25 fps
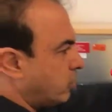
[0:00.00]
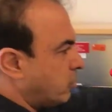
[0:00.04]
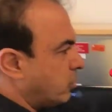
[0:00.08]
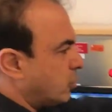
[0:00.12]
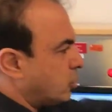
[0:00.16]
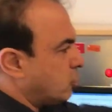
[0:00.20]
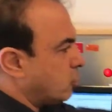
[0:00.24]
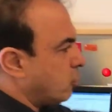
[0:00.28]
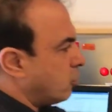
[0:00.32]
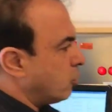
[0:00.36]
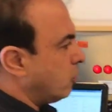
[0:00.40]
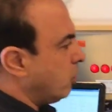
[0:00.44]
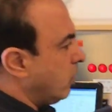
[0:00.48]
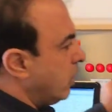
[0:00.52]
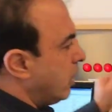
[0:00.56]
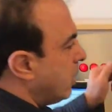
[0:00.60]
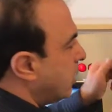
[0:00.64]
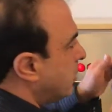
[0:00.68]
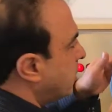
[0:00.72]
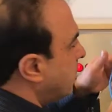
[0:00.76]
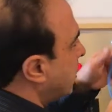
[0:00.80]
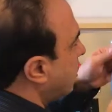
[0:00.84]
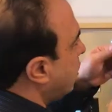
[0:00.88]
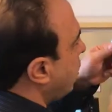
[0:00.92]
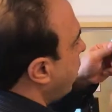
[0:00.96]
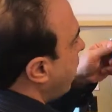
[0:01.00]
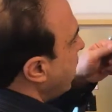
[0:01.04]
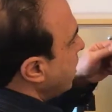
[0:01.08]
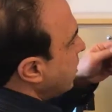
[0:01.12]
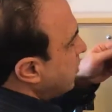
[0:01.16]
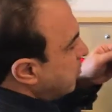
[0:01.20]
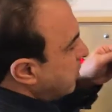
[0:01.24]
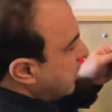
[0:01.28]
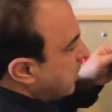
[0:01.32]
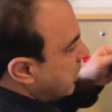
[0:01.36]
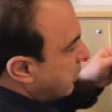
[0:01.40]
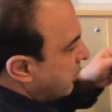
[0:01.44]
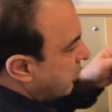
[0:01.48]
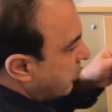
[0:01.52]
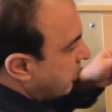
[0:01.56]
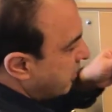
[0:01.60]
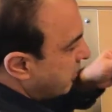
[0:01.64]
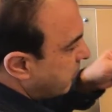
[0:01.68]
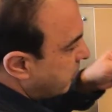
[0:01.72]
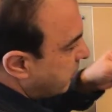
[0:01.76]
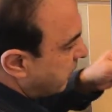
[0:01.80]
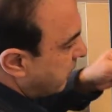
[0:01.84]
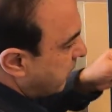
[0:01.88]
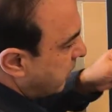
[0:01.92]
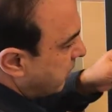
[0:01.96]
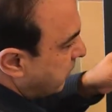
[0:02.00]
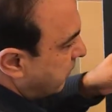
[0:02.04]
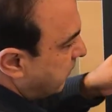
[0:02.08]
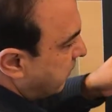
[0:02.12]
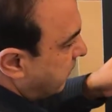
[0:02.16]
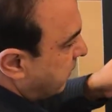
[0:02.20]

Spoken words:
to show you, the current meter is in